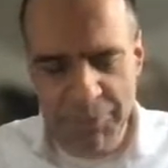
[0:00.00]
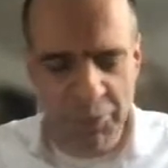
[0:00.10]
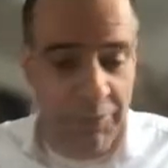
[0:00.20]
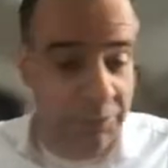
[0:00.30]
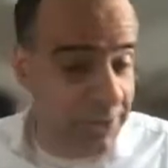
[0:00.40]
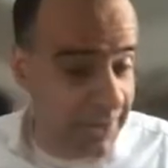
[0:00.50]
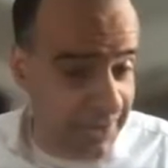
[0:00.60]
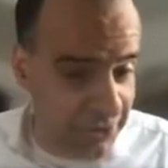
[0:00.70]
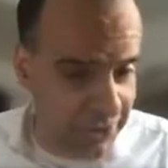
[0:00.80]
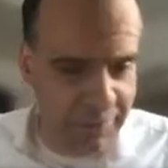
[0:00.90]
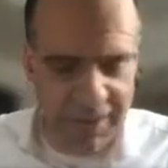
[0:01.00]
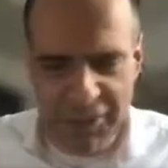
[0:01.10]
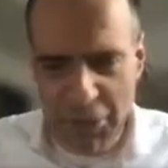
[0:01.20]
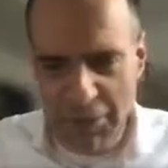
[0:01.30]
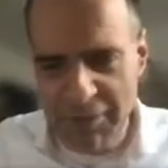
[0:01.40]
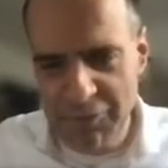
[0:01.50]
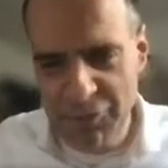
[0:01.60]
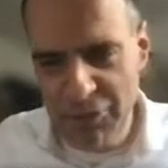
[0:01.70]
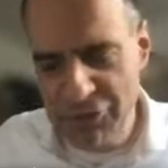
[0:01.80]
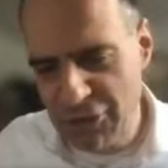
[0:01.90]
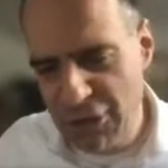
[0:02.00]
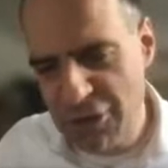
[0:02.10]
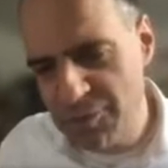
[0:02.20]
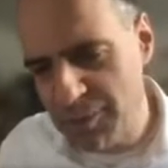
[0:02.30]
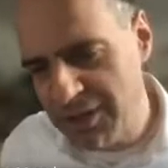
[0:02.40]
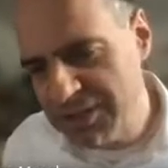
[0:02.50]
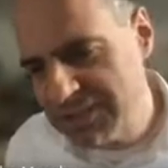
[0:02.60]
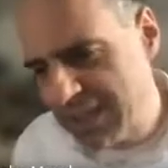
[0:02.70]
over in an already over full talk, was a